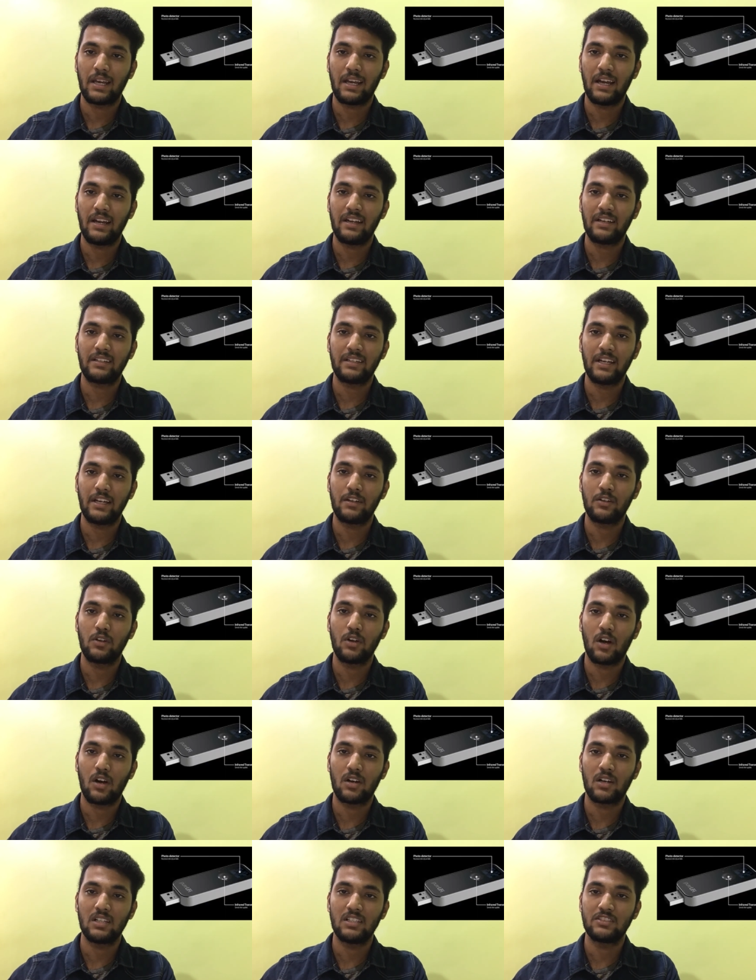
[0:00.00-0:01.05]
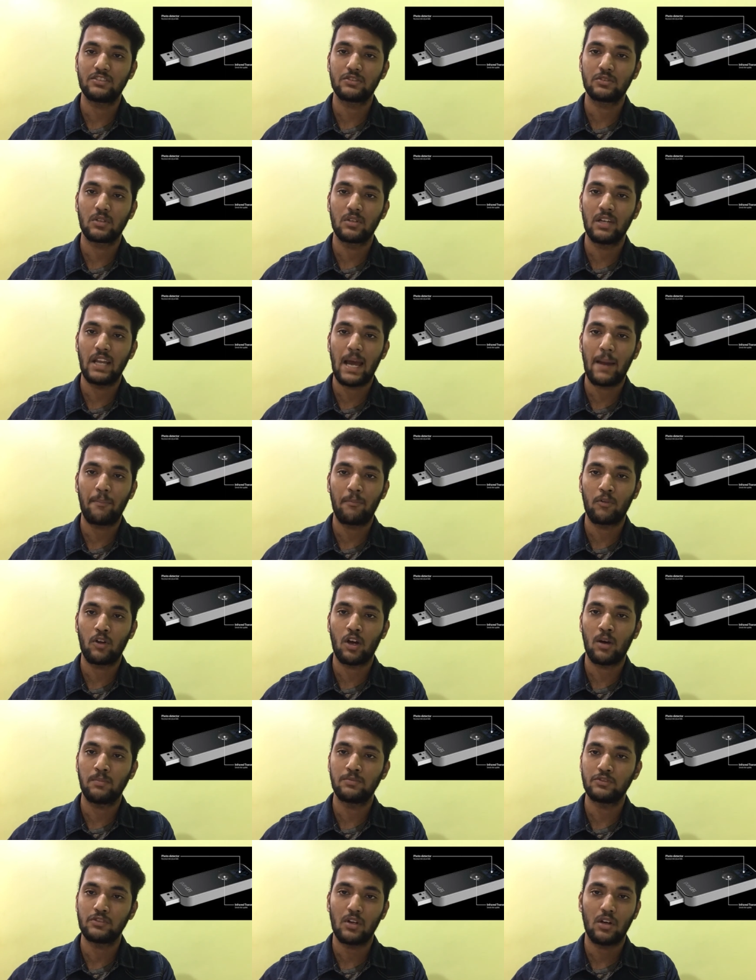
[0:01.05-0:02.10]
connecting dongles to
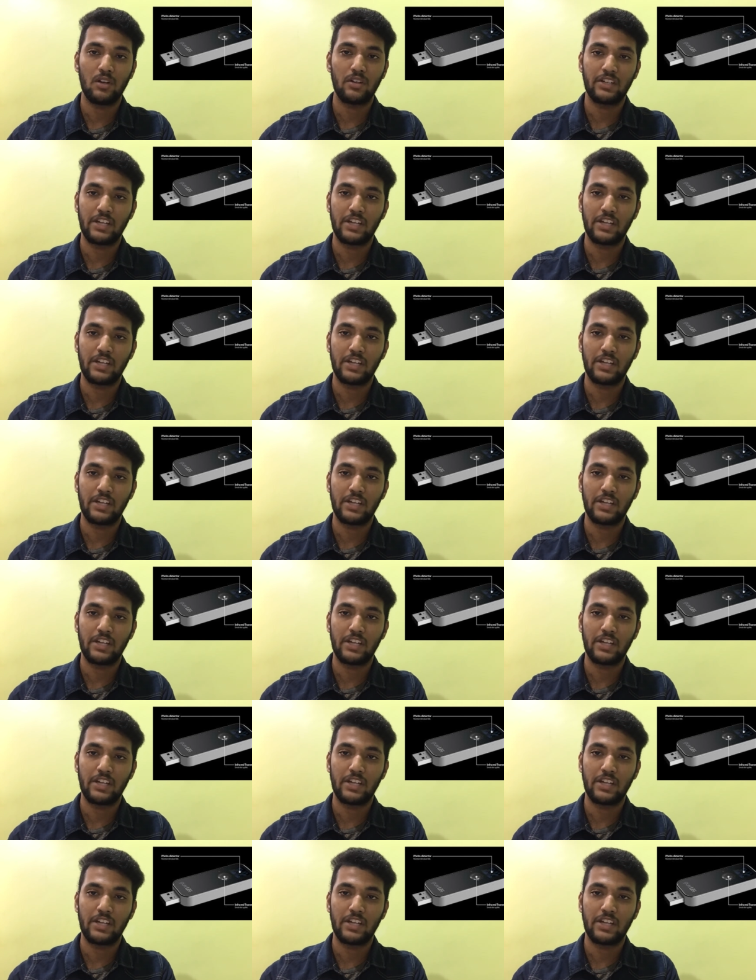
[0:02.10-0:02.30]
laptops or